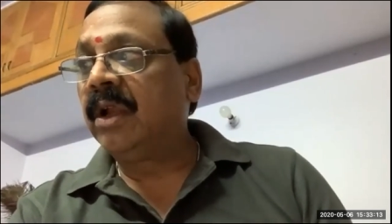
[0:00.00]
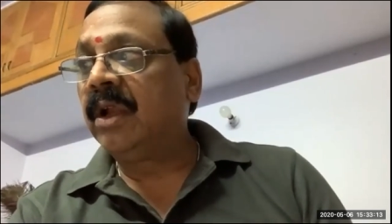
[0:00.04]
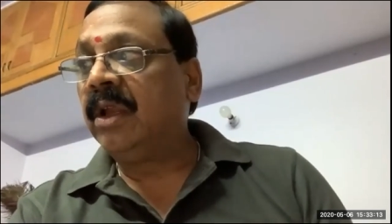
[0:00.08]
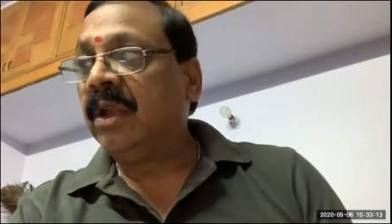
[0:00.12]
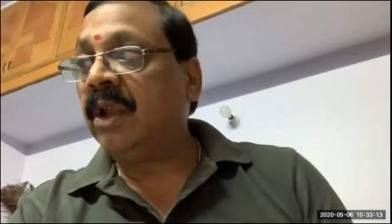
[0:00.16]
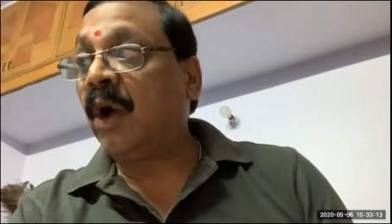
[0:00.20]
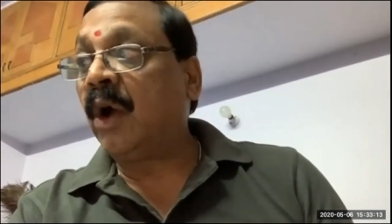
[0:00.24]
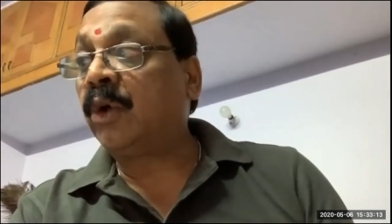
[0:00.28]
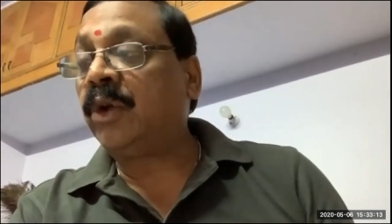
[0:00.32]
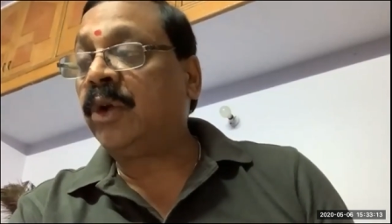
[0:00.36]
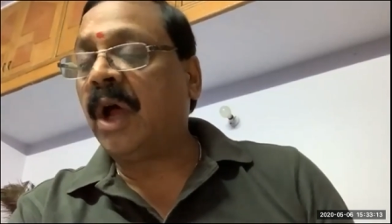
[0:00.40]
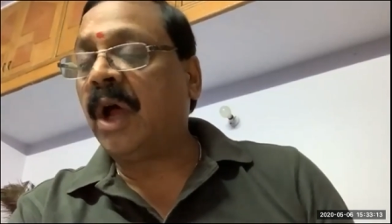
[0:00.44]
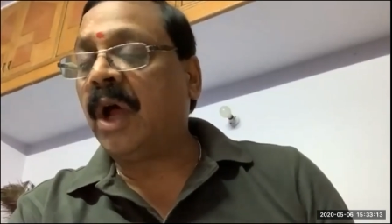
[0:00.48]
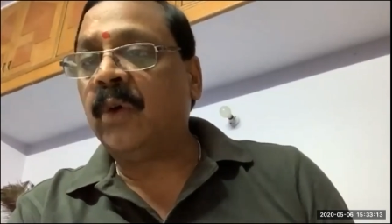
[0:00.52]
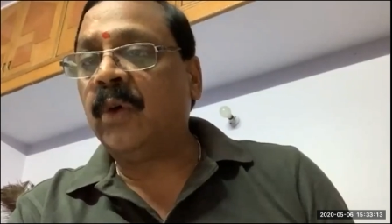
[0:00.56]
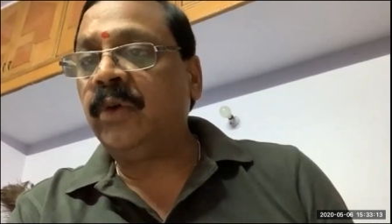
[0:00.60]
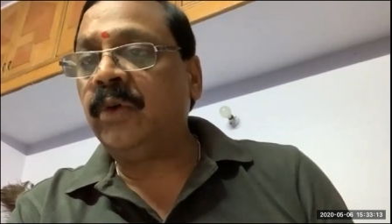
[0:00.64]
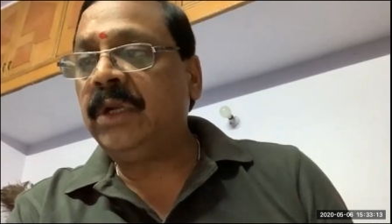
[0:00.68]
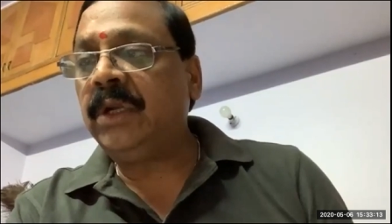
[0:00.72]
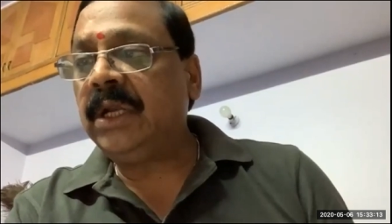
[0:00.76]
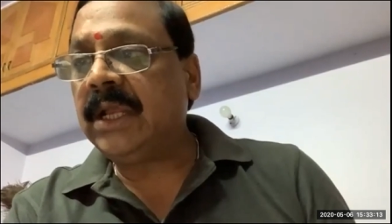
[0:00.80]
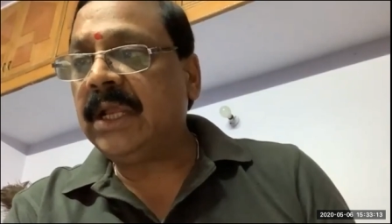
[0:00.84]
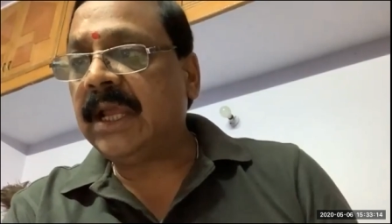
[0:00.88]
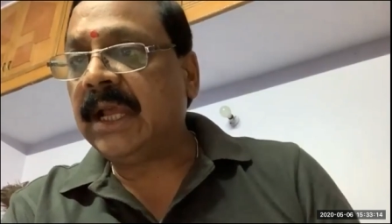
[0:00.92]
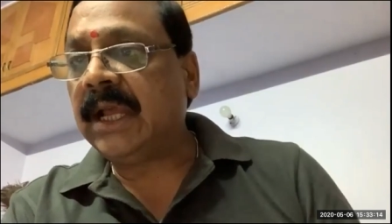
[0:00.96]
lockdown
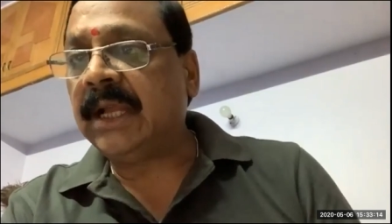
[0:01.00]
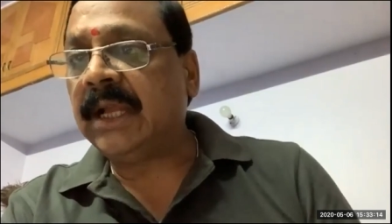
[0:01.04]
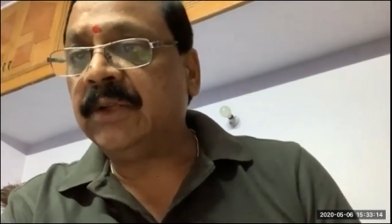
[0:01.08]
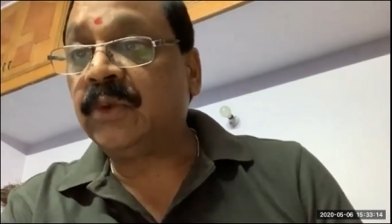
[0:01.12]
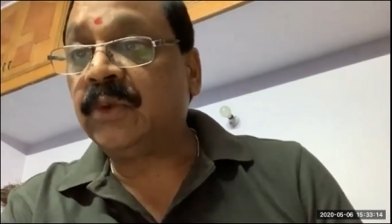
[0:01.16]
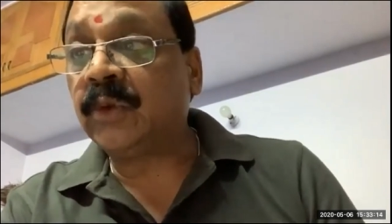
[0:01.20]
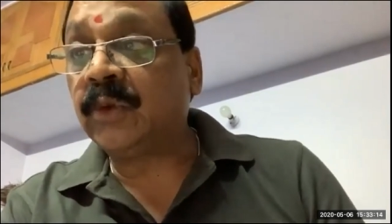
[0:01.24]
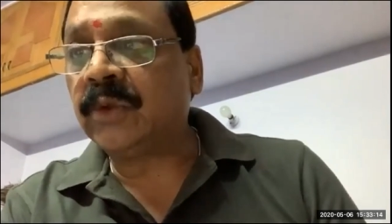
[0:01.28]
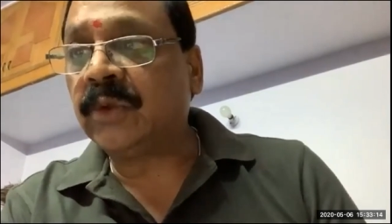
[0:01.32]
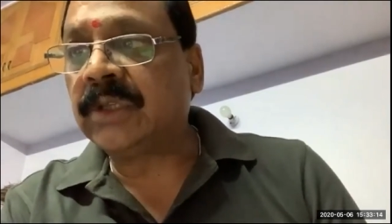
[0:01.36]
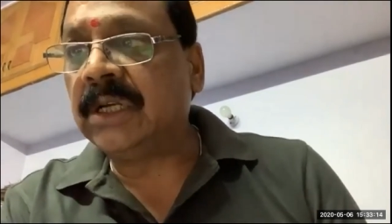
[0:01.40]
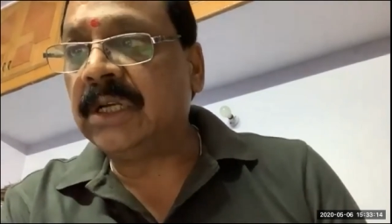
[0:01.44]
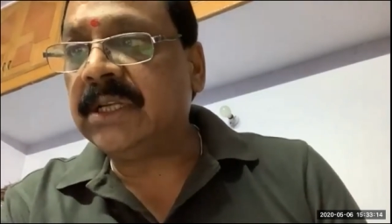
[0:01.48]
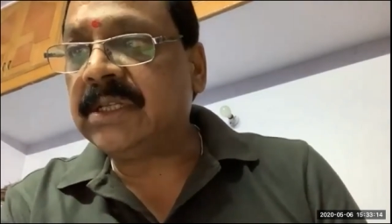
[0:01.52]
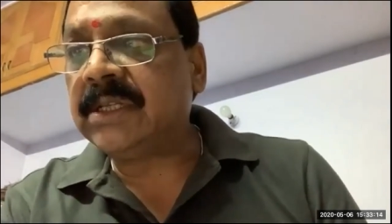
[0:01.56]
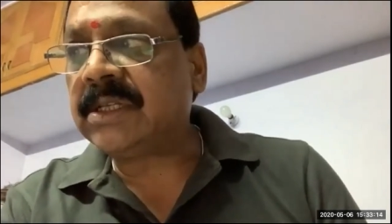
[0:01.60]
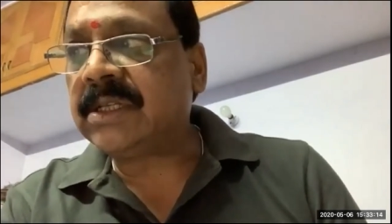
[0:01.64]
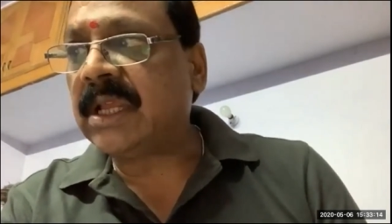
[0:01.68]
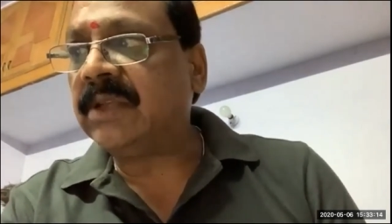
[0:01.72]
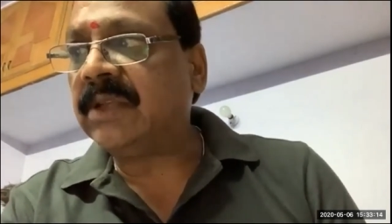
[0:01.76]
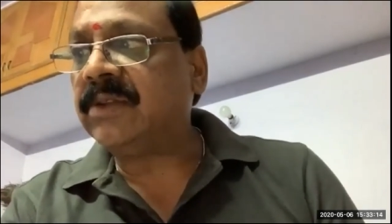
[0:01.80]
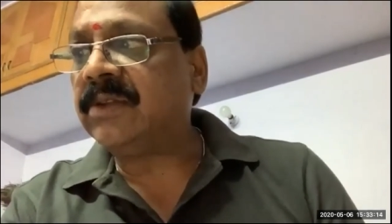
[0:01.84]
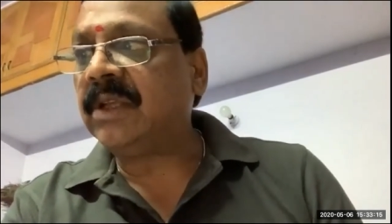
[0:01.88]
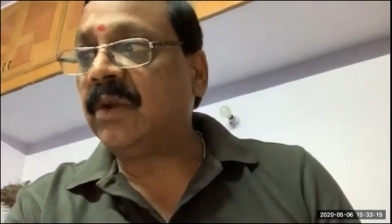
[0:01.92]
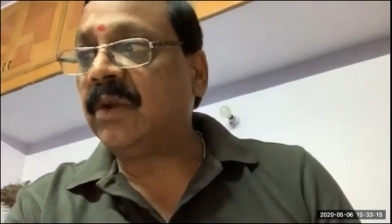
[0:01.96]
and social
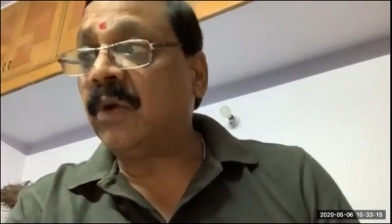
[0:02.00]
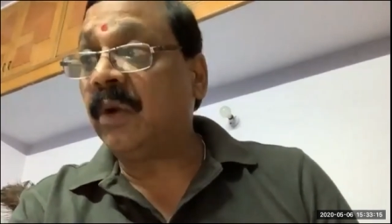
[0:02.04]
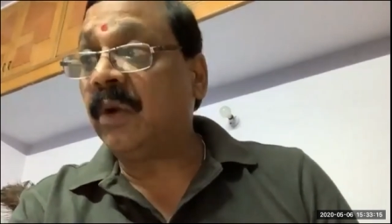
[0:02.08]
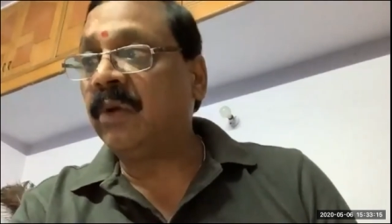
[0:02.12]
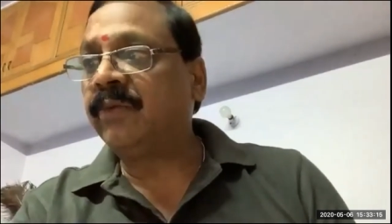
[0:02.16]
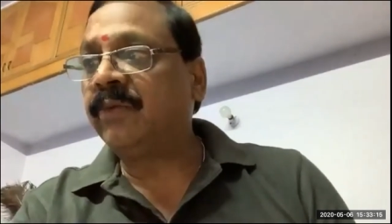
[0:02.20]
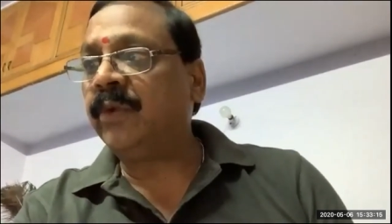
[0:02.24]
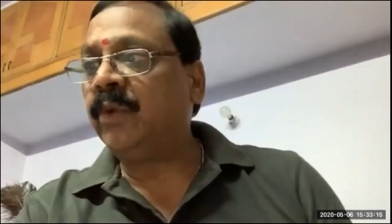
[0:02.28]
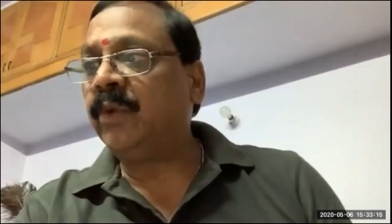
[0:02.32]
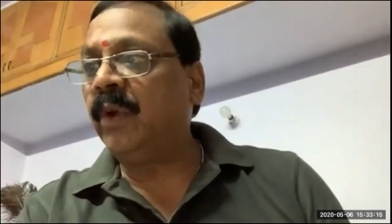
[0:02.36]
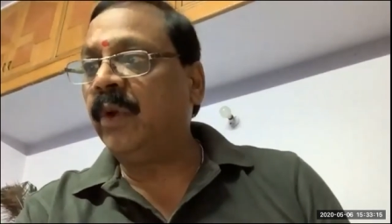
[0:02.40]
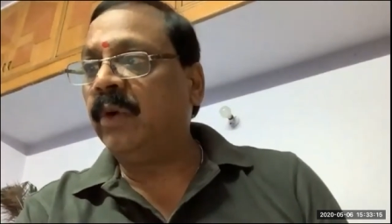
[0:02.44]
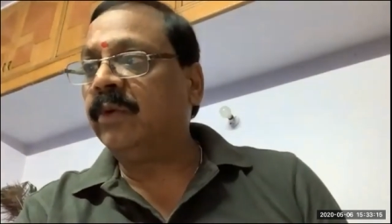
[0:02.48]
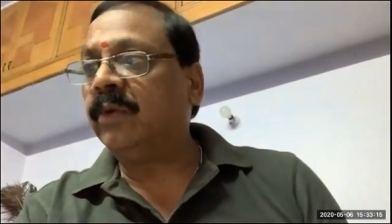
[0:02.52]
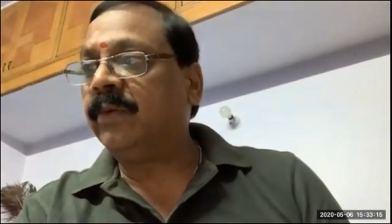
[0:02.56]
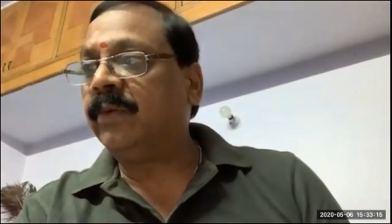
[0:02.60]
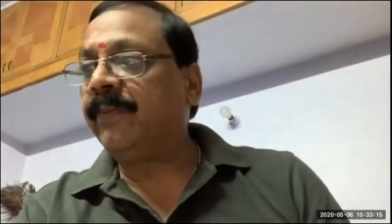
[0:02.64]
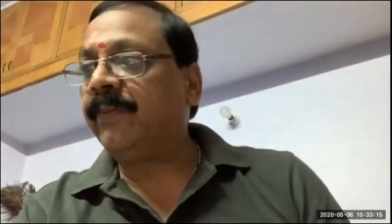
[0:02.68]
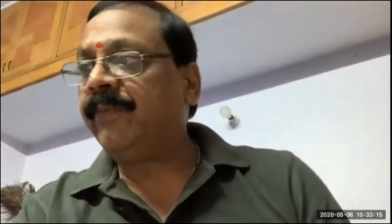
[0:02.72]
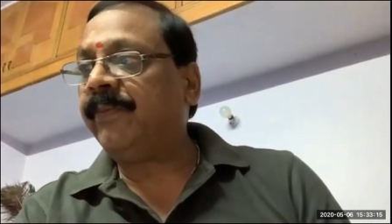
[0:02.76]
distancing, all of you know.